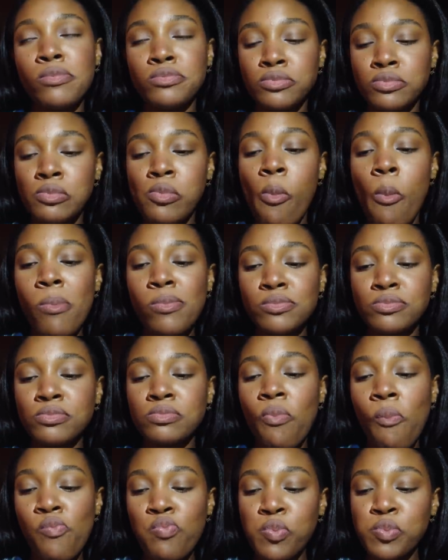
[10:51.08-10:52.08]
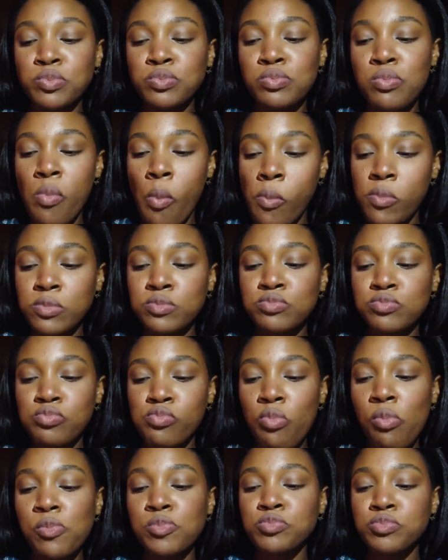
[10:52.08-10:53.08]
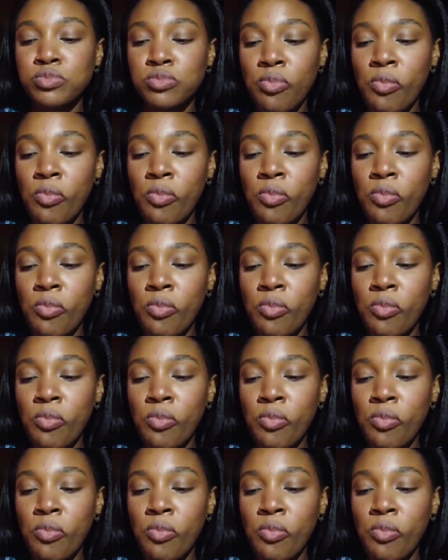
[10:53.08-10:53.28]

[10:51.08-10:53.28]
Mm hmm. It's mm -hmm. good.